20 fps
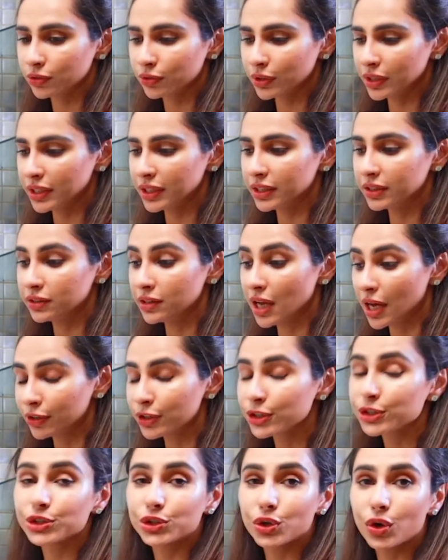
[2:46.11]
really
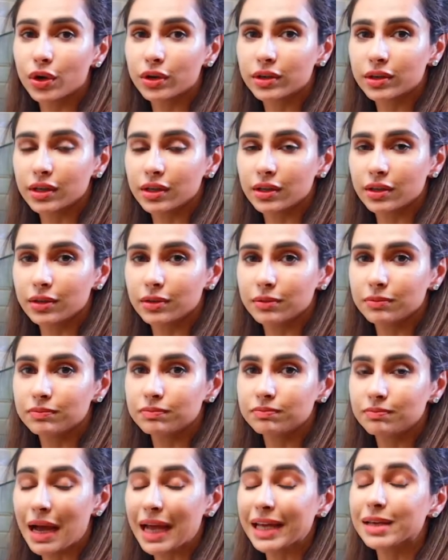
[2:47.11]
nourish your
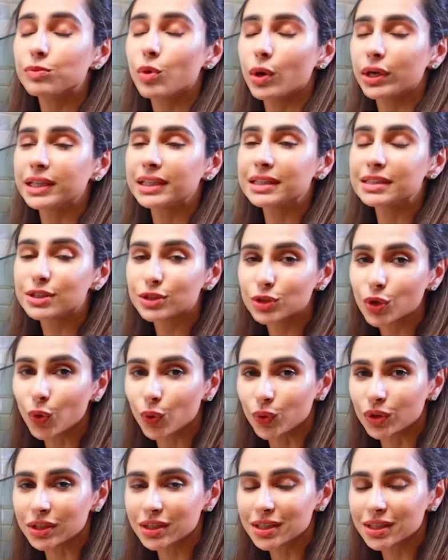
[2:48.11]
mind, body and soul.